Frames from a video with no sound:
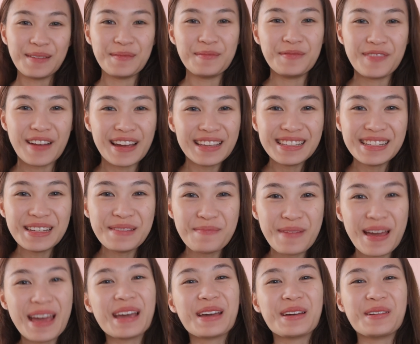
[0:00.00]
finally
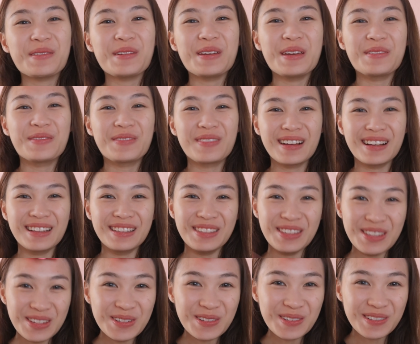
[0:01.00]
back with a
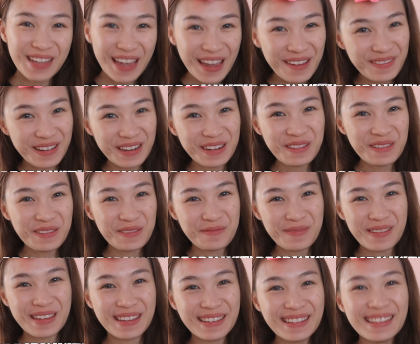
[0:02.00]
new Get Ready With
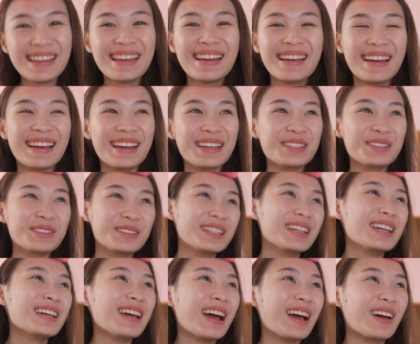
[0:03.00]
Me, and
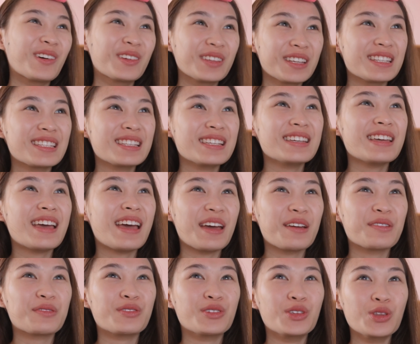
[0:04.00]
today I honestly
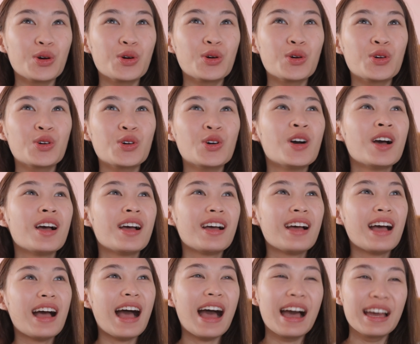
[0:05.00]
have no
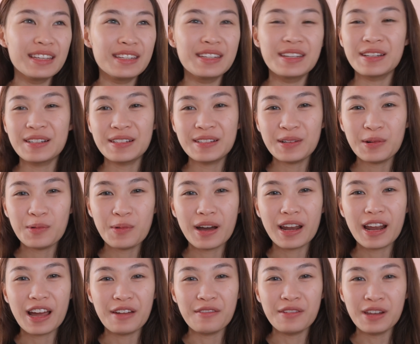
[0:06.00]
idea
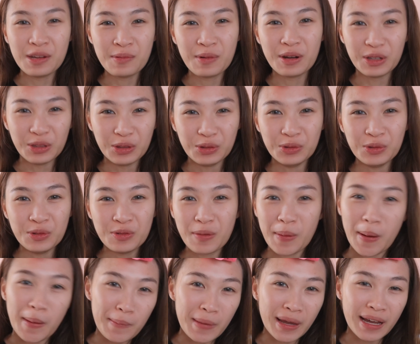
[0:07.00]
what I really want to do for
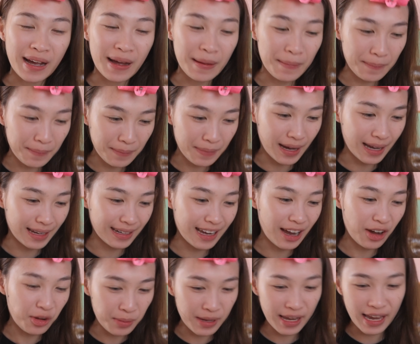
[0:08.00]
my makeup, but
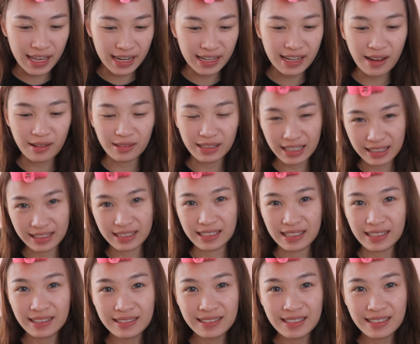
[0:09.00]
I'll be heading out later